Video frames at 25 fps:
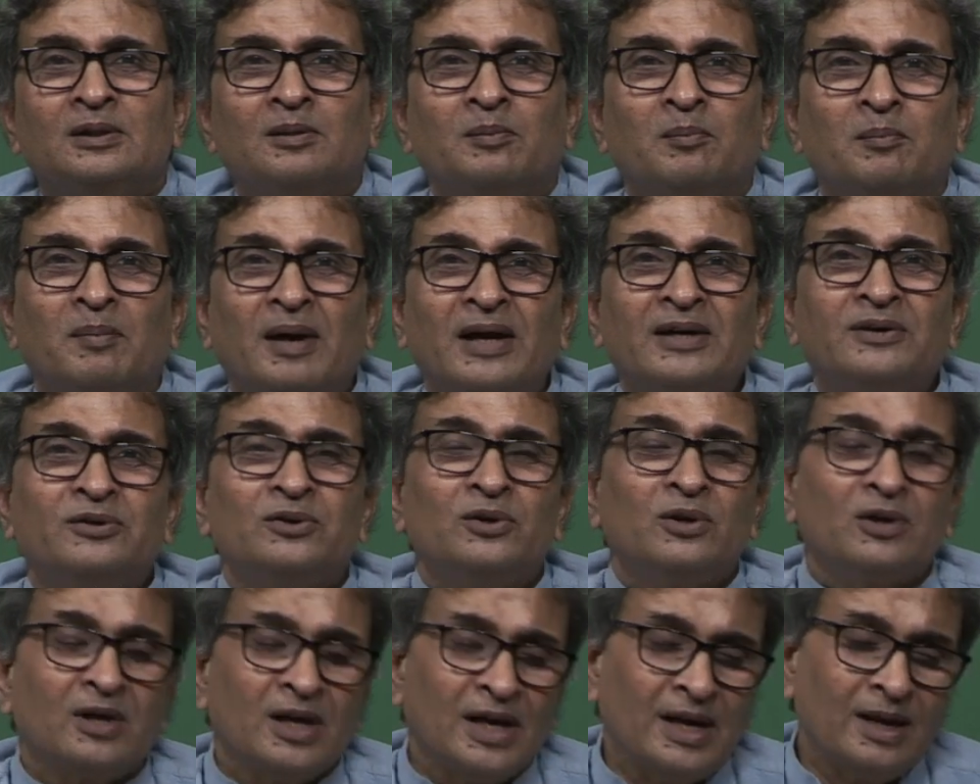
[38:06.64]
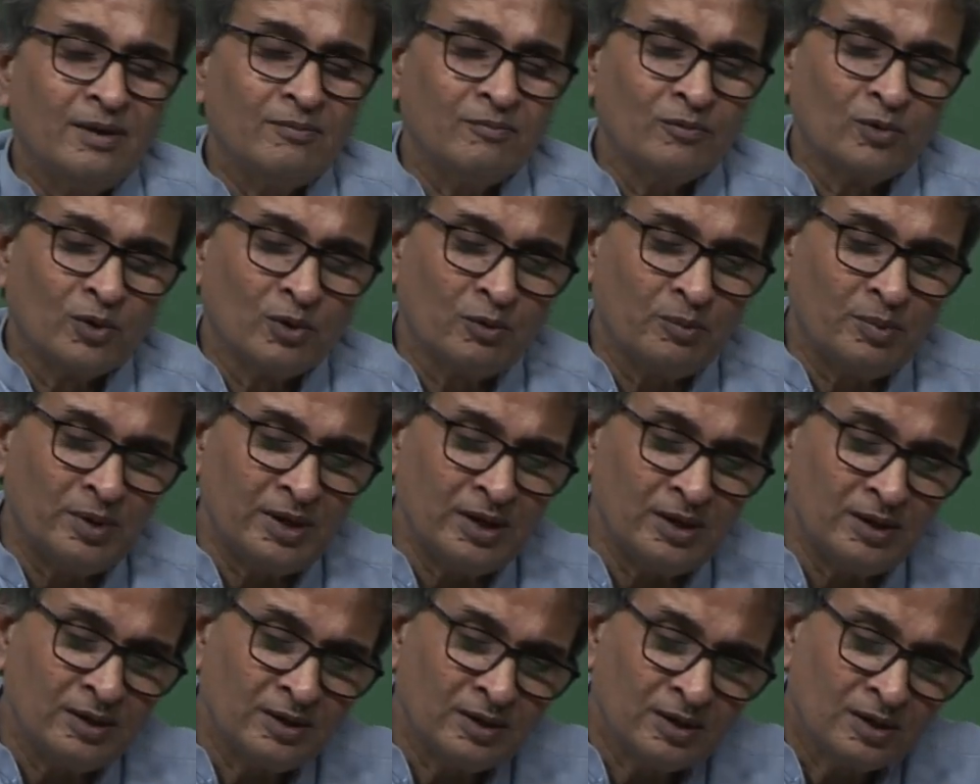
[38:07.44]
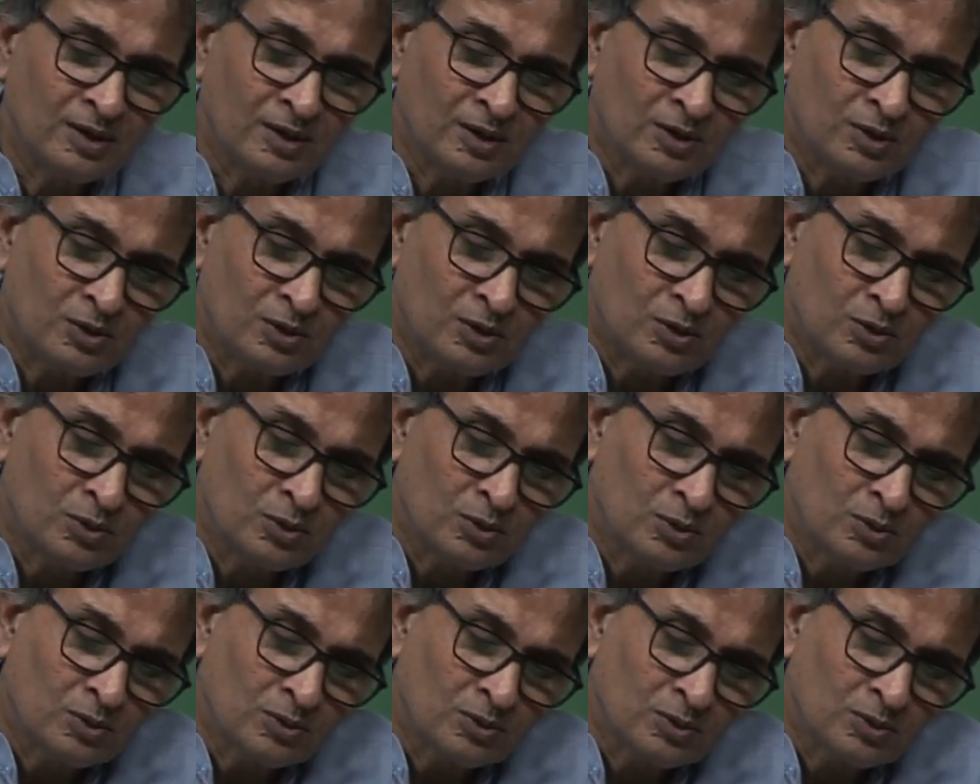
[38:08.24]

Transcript: but your aim would be to